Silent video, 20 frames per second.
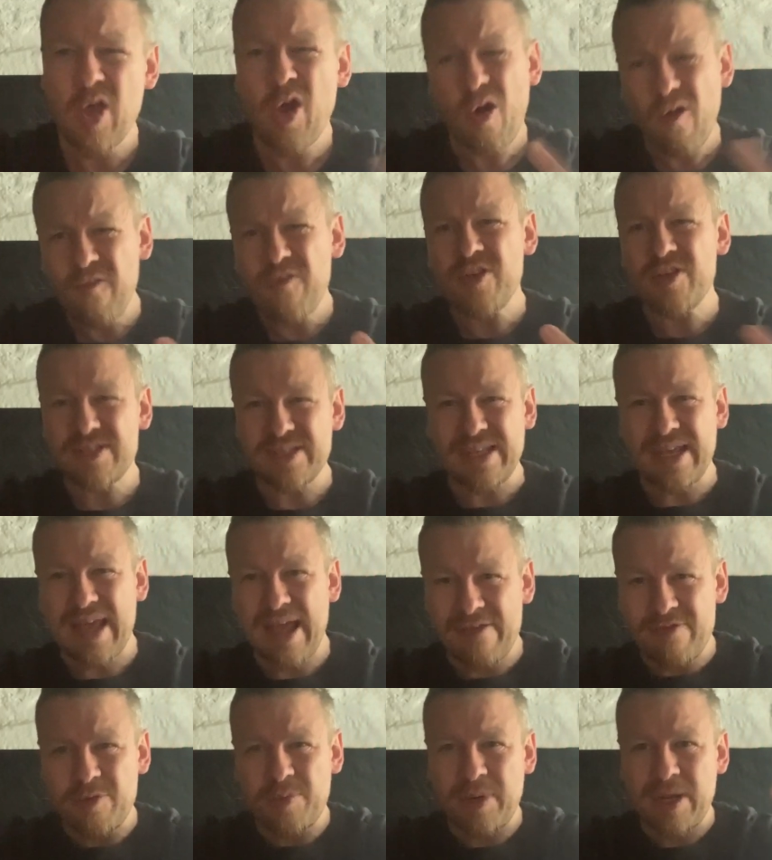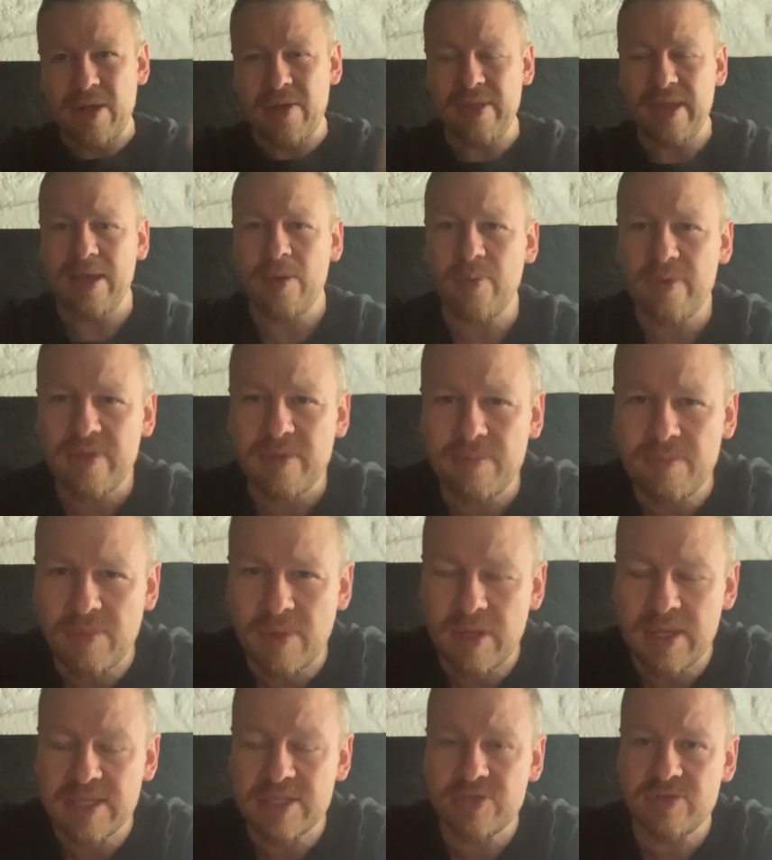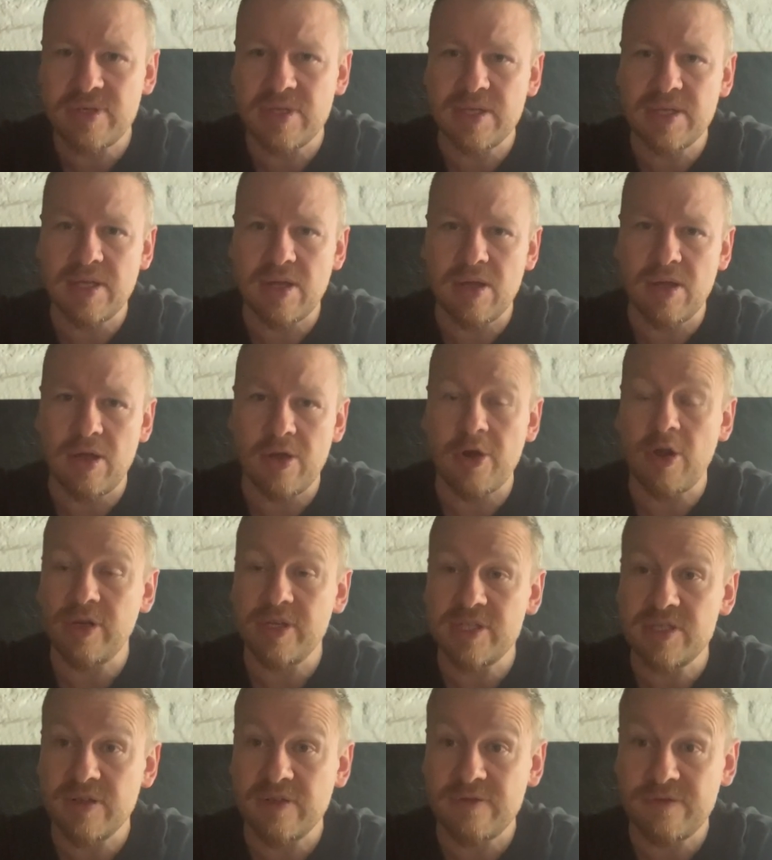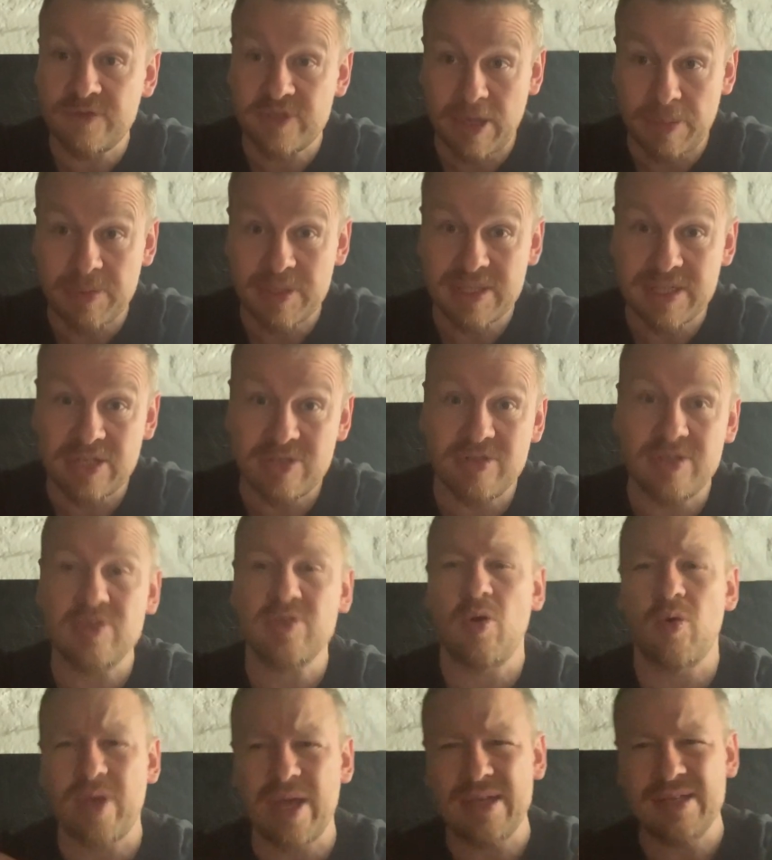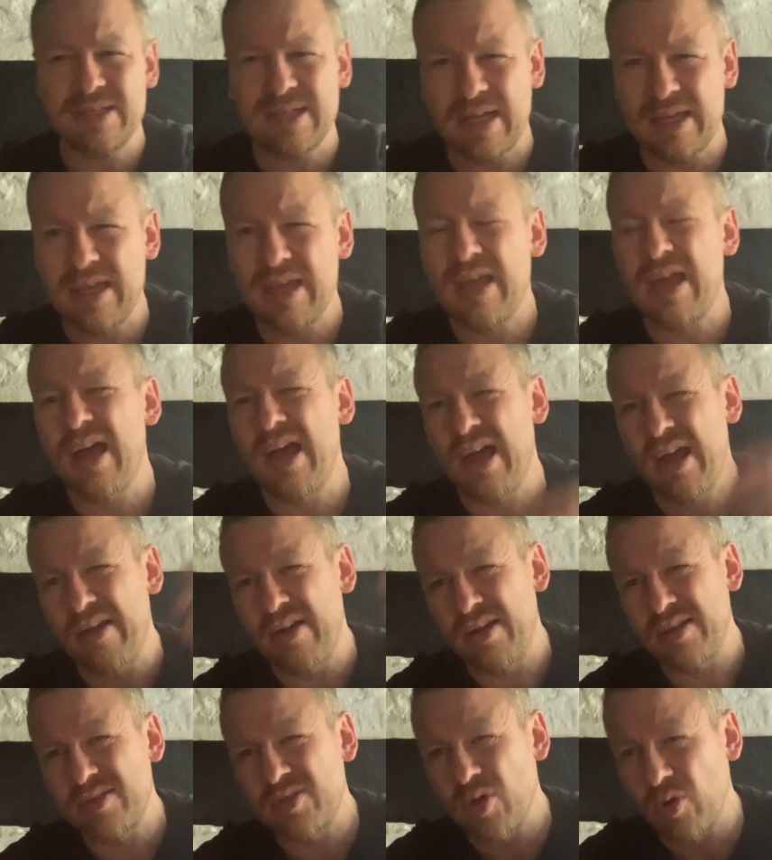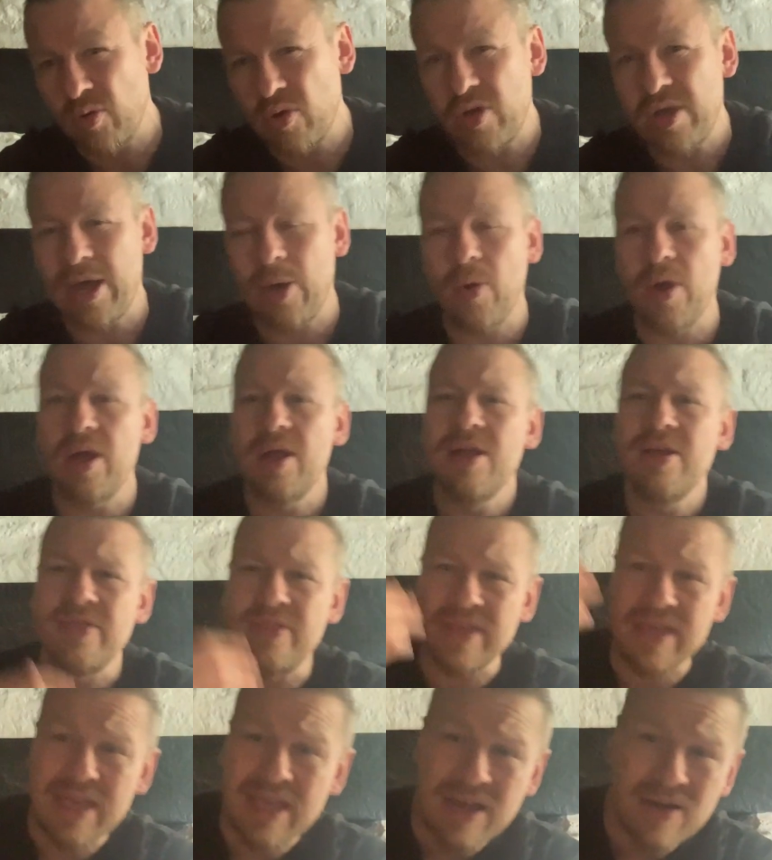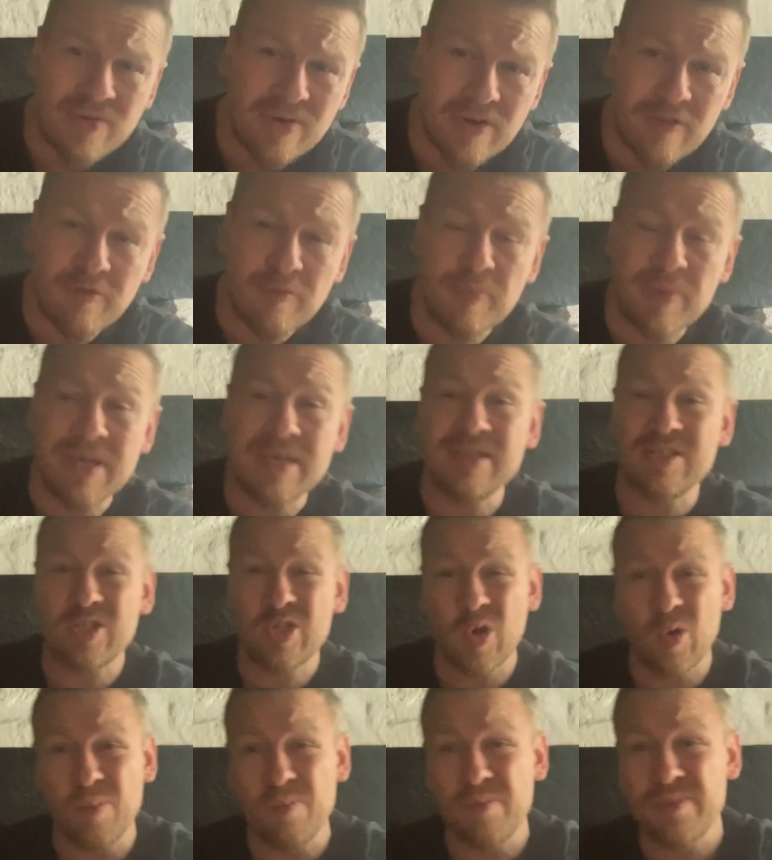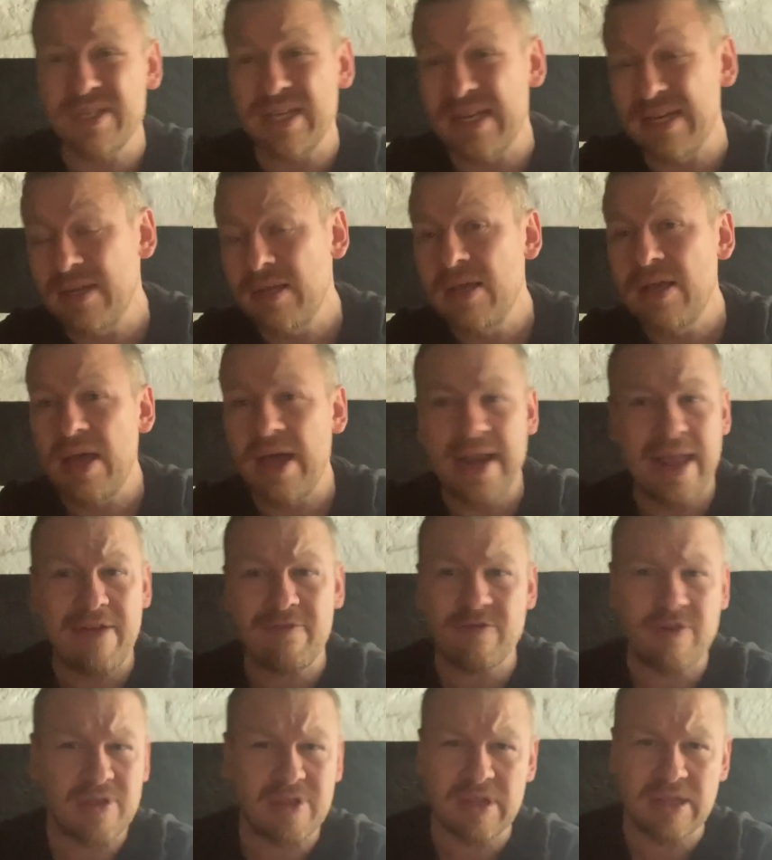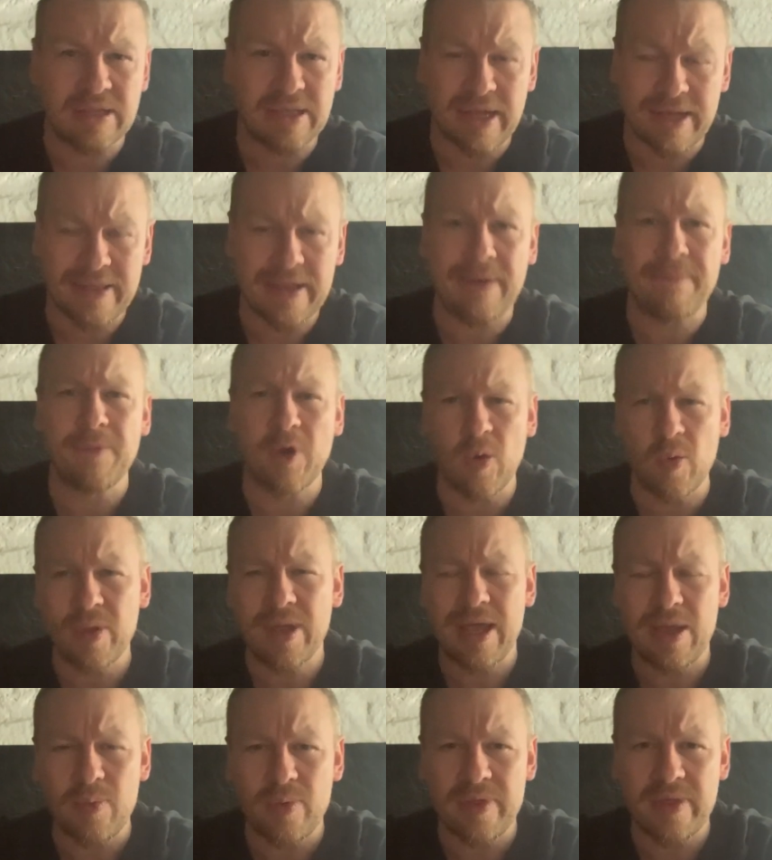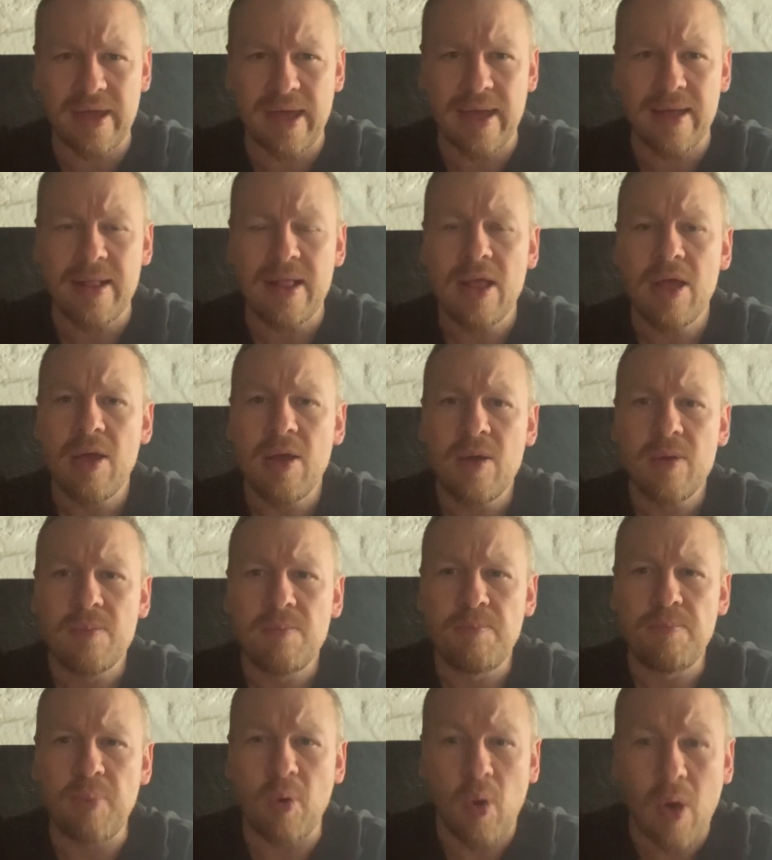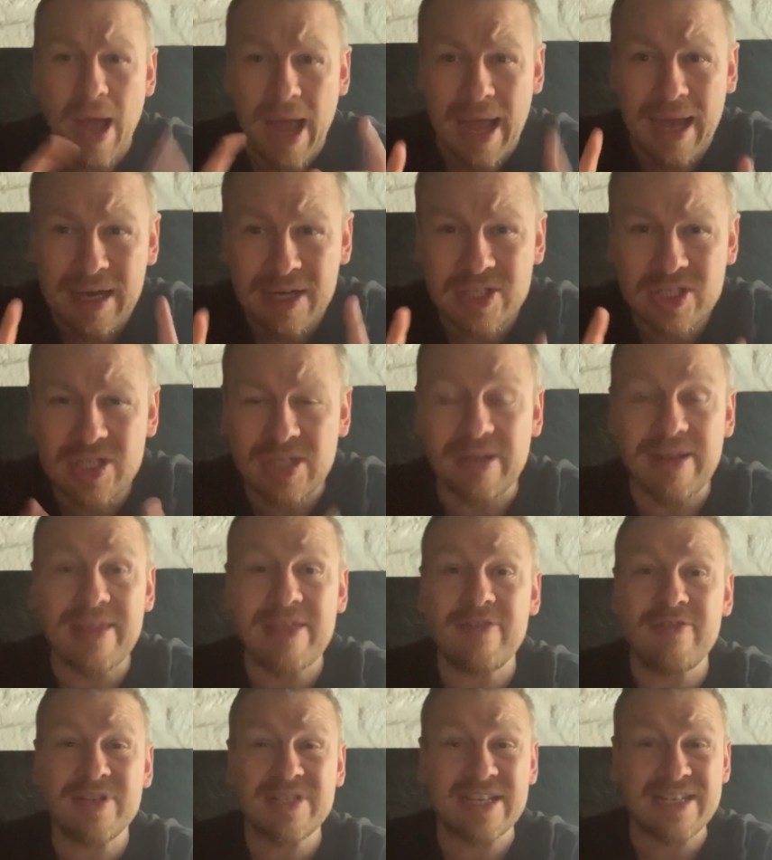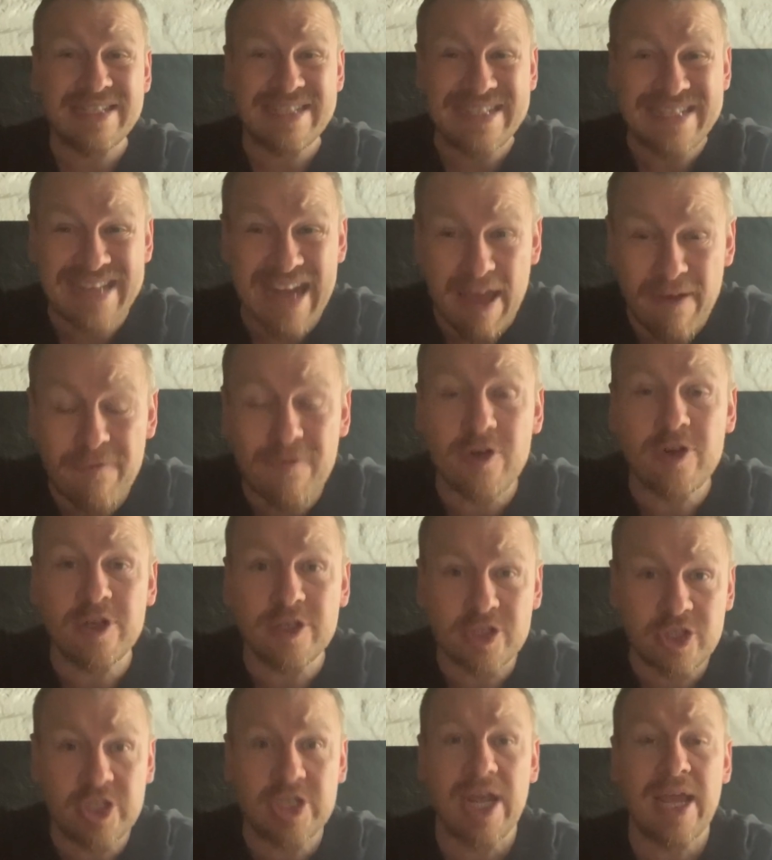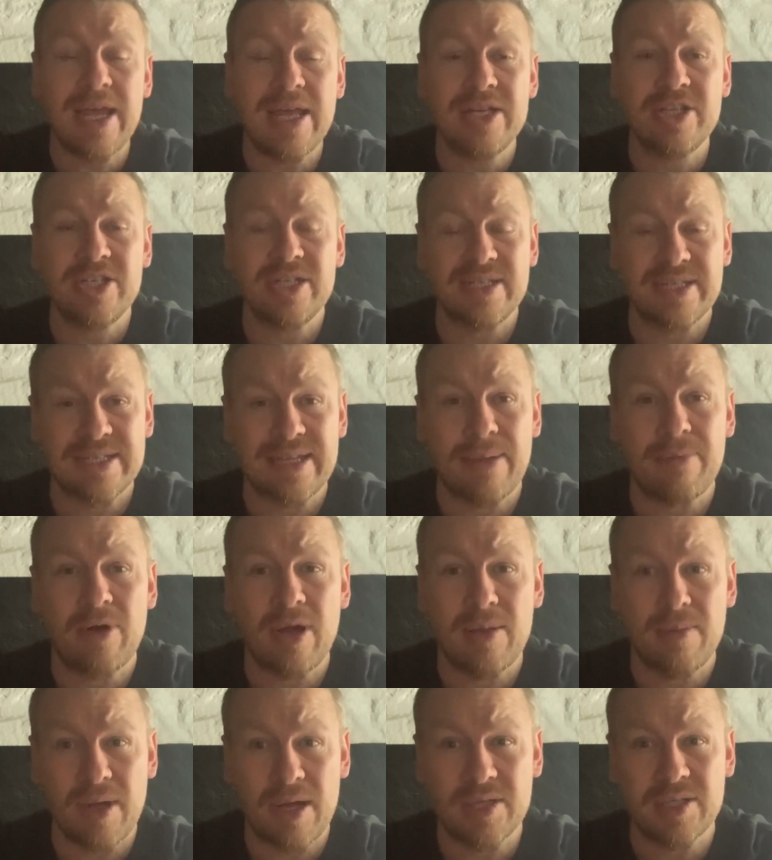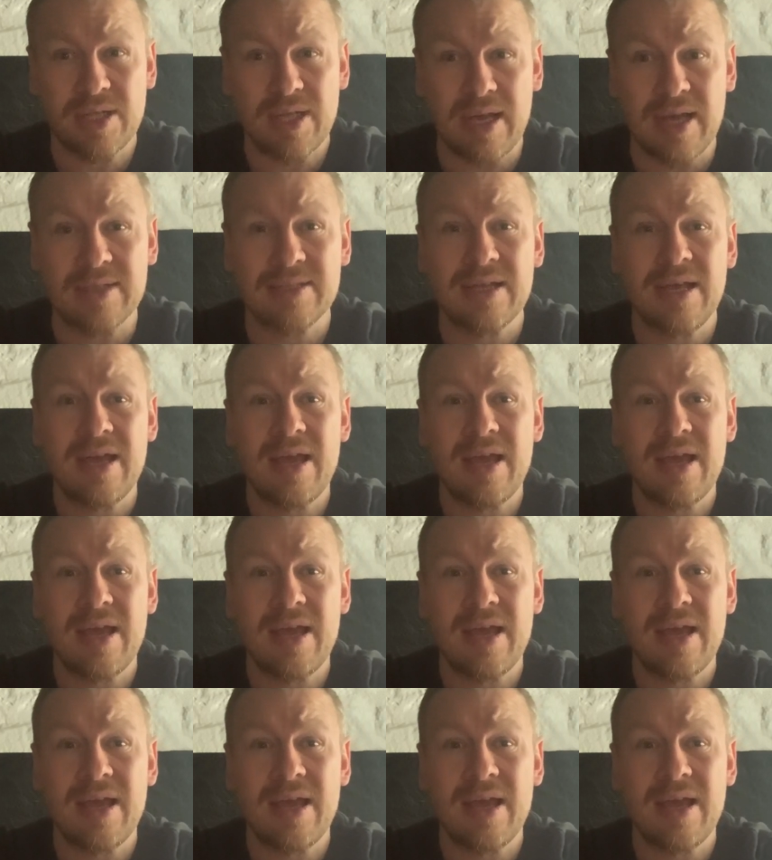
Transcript: Obviously, everybody out there with a history, a knowledge of Japanese history is, okay, Sekigahara, Tokugawa, the era of peace comes in and everything like that. Okay, we're there. But actually, there is a definite change in samurai martial arts